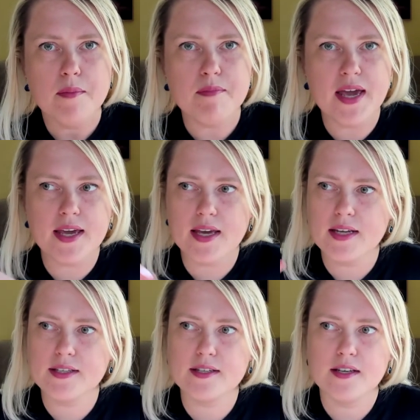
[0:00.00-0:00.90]
Make
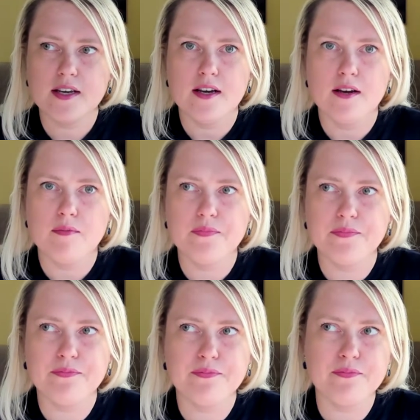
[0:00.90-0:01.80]
it
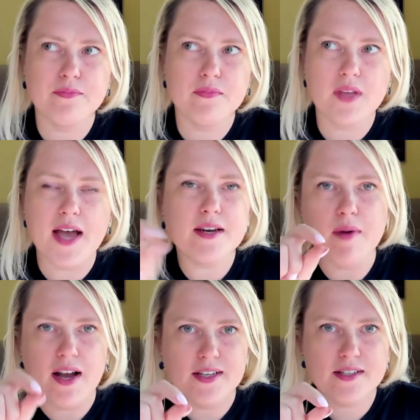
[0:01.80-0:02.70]

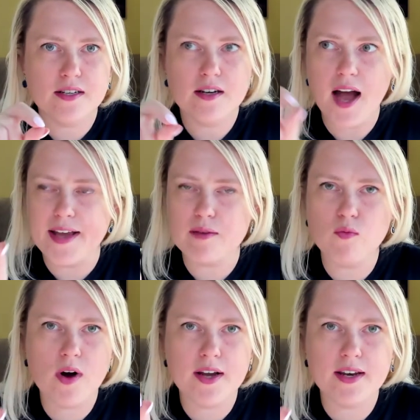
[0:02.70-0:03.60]
itemized.
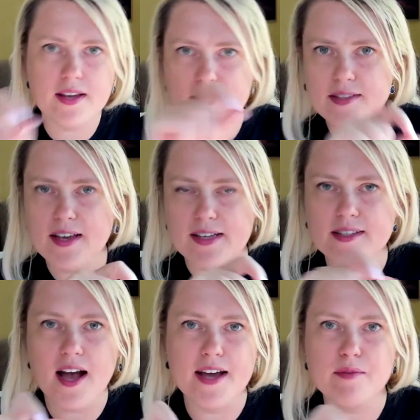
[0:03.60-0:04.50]
Item one is
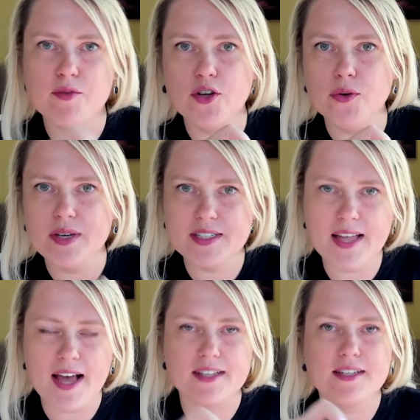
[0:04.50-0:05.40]
this. Item two is
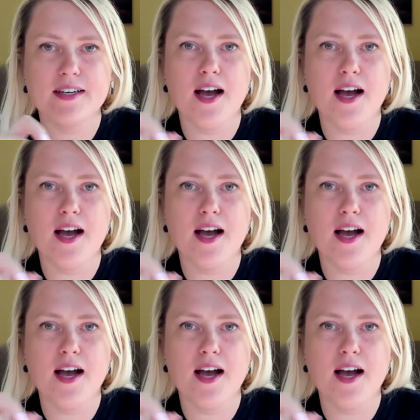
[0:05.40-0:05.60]
that.